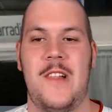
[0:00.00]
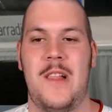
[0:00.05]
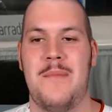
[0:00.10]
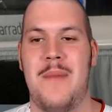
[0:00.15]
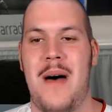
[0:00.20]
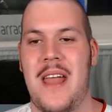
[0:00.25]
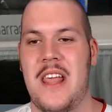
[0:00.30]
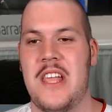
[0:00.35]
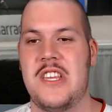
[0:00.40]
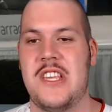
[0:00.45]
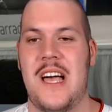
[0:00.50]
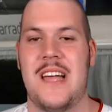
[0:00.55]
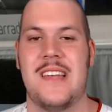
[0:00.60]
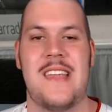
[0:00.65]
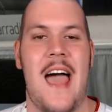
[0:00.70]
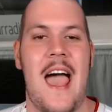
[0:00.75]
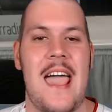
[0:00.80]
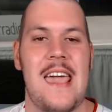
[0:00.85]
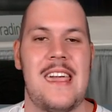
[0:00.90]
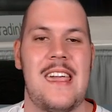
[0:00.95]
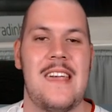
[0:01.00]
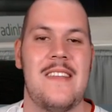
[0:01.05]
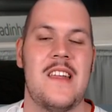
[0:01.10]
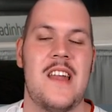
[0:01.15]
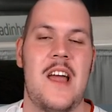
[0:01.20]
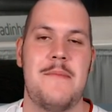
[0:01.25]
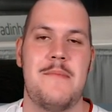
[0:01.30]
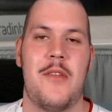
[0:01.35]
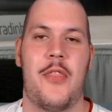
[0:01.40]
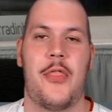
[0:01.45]
manager, taking the
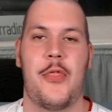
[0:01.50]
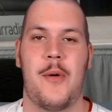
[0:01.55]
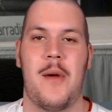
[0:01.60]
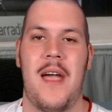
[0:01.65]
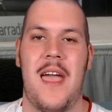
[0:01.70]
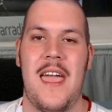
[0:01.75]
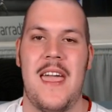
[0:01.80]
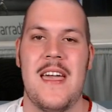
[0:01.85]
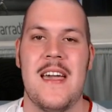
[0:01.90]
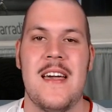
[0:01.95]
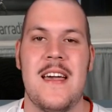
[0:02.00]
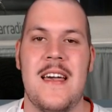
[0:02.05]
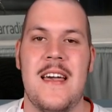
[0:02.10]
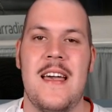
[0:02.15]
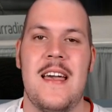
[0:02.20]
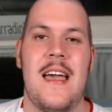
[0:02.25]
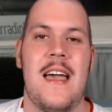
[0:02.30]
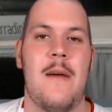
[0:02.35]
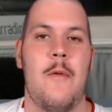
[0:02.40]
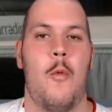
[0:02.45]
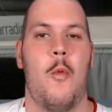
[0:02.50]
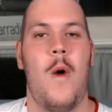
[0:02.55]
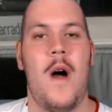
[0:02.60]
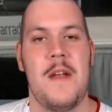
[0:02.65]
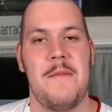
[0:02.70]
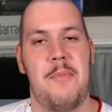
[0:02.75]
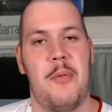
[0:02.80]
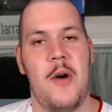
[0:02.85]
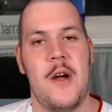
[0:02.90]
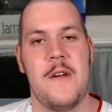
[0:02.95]
number 3,
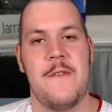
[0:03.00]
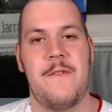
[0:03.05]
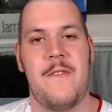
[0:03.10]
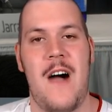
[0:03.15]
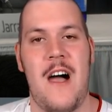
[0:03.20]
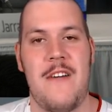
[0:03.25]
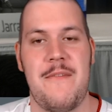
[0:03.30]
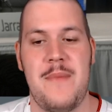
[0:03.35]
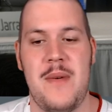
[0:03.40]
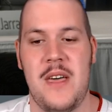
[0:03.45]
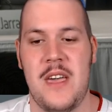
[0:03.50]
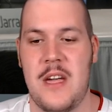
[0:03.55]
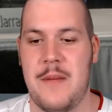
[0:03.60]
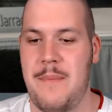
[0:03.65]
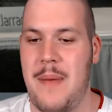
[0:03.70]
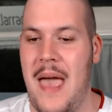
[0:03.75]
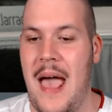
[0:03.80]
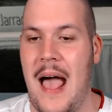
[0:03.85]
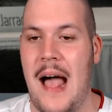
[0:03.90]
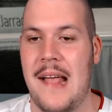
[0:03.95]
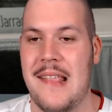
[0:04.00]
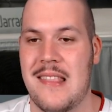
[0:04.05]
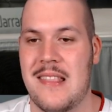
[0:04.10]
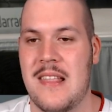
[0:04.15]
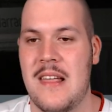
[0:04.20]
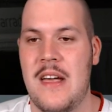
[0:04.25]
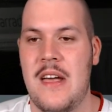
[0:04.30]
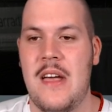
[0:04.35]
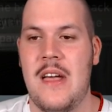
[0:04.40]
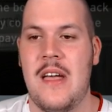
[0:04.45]
£1.5 million.
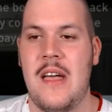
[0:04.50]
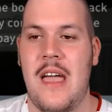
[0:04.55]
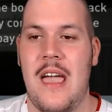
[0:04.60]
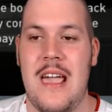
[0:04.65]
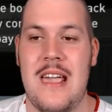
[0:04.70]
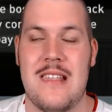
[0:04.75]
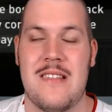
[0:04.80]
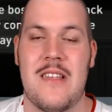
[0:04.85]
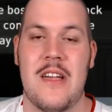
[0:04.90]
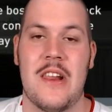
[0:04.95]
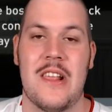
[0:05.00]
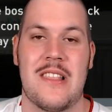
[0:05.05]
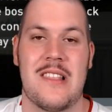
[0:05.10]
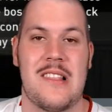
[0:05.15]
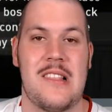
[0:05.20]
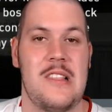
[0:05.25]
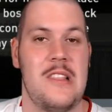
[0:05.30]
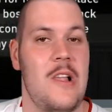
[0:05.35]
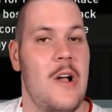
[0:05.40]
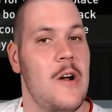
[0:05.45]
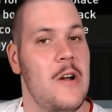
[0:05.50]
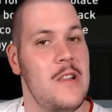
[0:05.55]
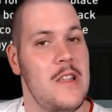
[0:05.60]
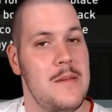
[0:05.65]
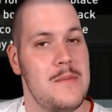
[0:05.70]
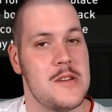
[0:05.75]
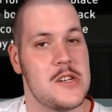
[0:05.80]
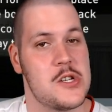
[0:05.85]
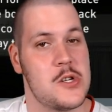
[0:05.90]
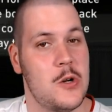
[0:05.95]
He's going to slowly
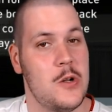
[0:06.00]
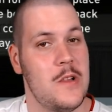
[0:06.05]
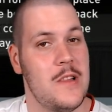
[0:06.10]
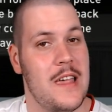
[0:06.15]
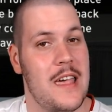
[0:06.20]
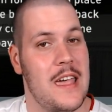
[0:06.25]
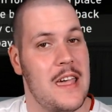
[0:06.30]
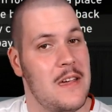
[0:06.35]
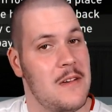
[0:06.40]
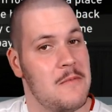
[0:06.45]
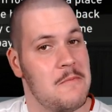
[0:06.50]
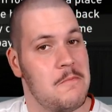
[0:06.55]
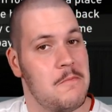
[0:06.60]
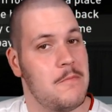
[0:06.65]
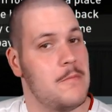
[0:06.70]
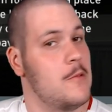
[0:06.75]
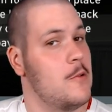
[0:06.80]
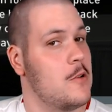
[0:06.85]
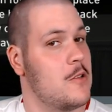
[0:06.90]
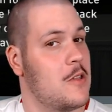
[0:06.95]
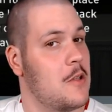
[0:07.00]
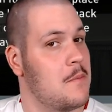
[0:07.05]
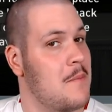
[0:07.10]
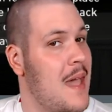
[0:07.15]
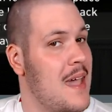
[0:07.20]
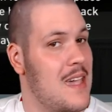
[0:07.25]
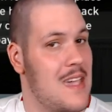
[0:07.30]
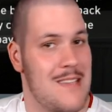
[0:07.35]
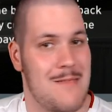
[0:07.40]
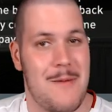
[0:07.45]
but surely look to
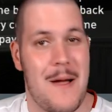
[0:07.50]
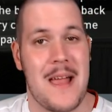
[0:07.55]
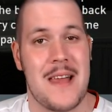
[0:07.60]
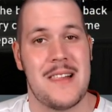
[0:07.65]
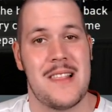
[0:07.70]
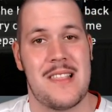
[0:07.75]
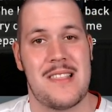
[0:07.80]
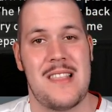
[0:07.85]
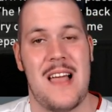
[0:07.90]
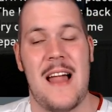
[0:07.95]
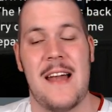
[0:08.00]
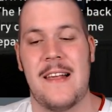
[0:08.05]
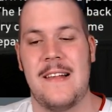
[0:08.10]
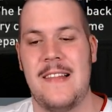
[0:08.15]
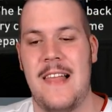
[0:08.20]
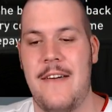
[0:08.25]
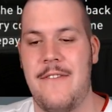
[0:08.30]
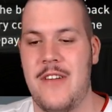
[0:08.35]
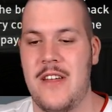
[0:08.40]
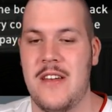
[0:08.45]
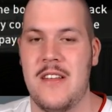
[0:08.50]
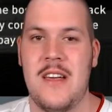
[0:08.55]
make his way into the starting 11.